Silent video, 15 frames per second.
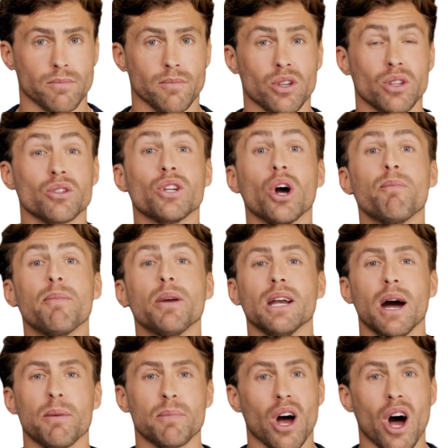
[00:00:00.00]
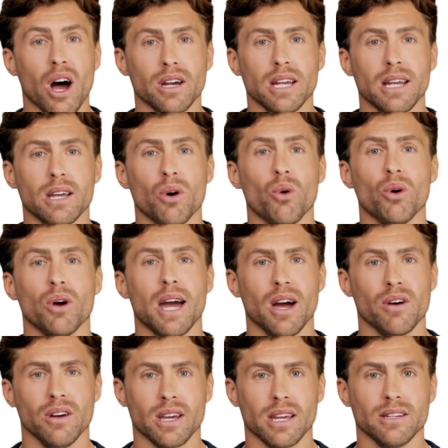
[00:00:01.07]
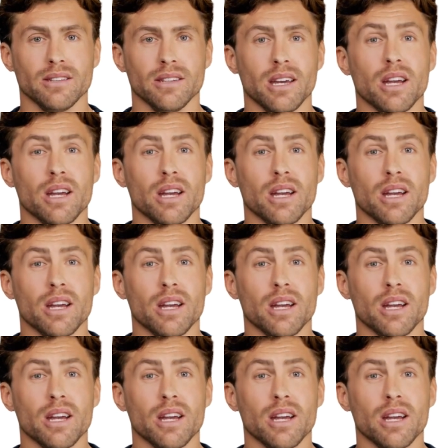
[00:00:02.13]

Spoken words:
You don't become cocky or arrogant.